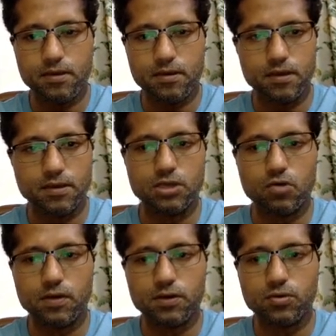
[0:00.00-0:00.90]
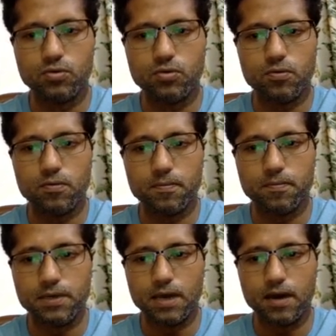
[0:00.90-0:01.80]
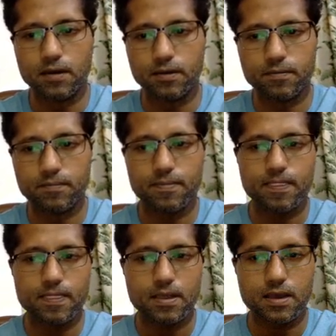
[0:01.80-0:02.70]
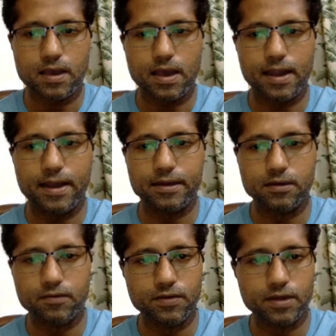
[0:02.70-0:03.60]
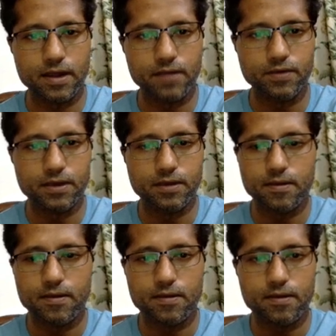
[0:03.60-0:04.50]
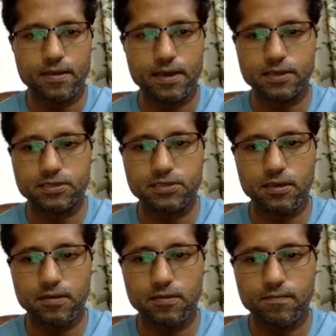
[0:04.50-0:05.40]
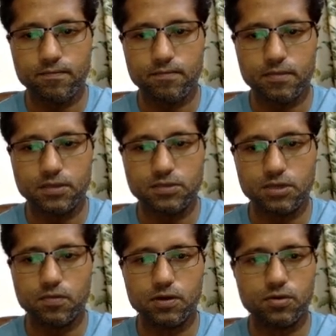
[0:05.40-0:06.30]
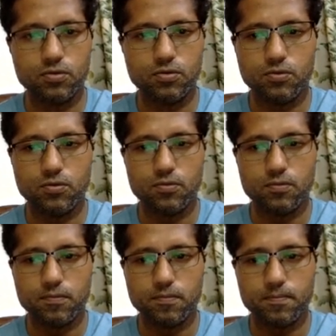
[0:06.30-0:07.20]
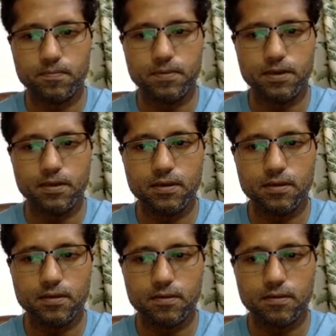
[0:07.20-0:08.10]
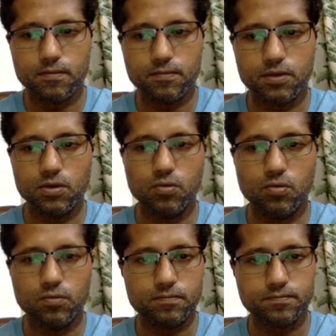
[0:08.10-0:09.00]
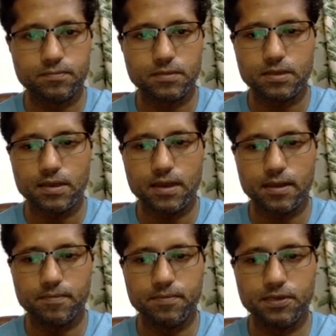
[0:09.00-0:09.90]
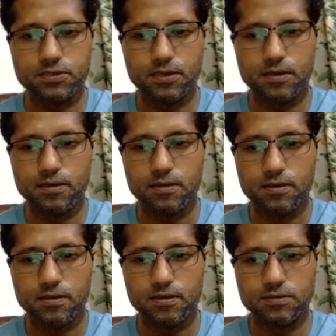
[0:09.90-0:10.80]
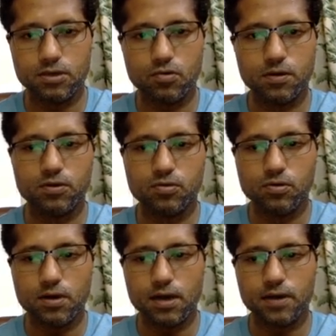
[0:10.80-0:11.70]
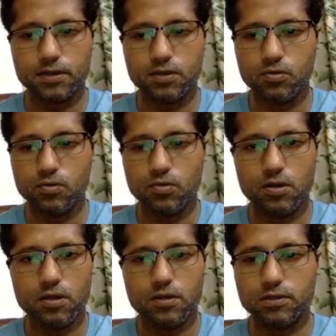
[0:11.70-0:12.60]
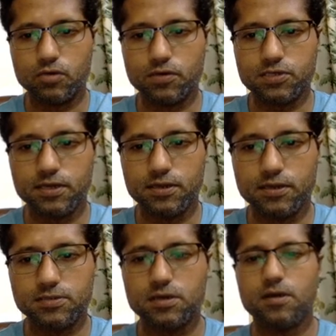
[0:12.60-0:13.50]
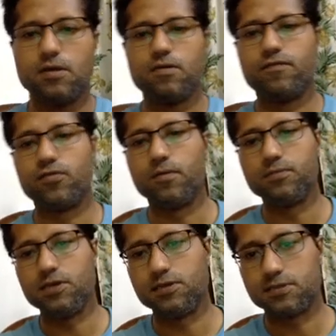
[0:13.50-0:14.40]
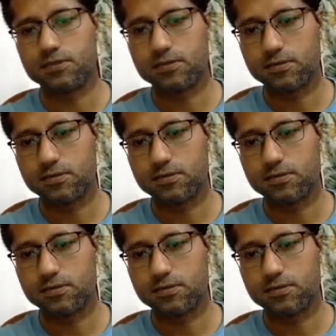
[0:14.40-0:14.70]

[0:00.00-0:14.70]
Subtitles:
is equal to PR, and we are having AC is equal to PQ and BC is equal to RQ. The question is, from this,